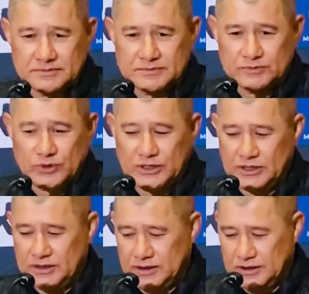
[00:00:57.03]

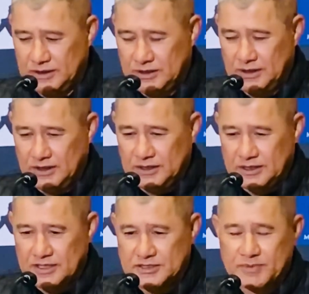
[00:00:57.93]
we,
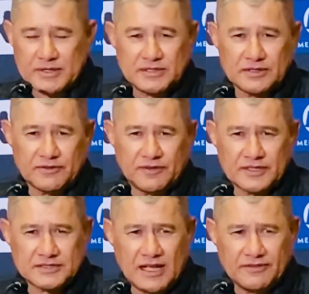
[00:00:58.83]
especially in the
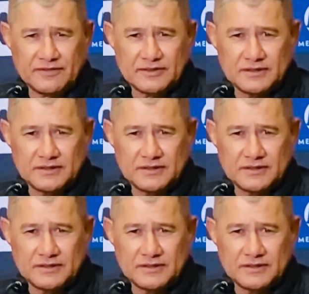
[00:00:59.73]
first half,